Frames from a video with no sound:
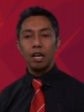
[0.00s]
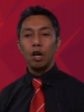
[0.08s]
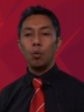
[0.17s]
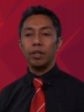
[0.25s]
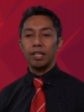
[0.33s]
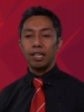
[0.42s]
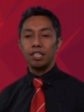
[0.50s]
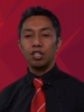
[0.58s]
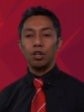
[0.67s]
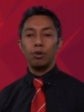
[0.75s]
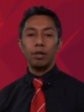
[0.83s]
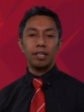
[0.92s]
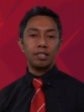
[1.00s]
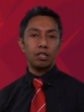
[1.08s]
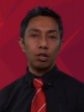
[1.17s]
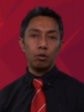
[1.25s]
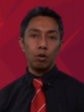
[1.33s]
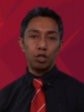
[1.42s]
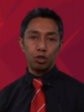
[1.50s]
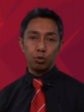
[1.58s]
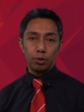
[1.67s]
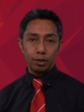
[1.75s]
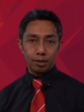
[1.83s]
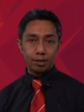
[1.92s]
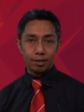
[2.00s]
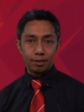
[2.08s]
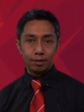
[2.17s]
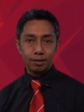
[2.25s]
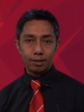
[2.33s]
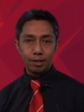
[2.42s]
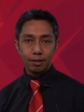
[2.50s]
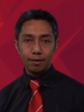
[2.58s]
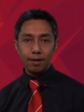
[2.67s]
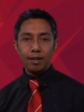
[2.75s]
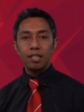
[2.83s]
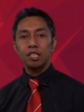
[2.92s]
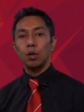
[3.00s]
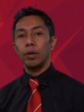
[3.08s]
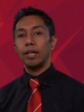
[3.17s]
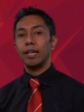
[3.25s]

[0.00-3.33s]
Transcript: with internal external logical consistency so it